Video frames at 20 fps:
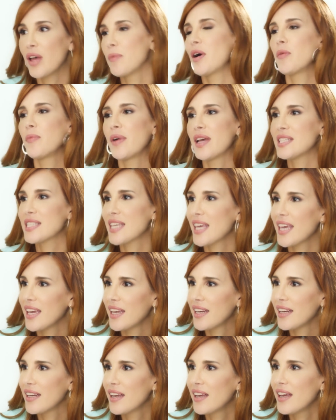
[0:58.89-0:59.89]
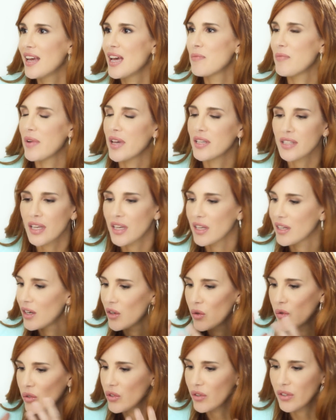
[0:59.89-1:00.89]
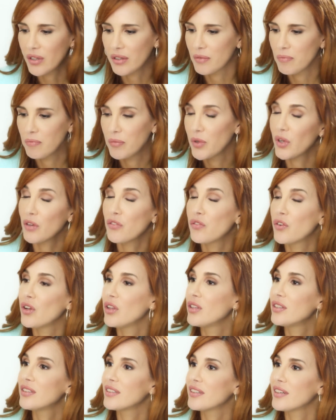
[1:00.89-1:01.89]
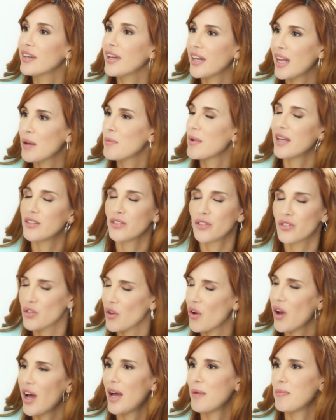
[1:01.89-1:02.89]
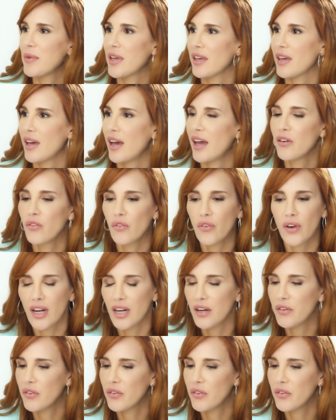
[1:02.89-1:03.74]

about my skin. My skin look beautiful and I'm so happy. I really,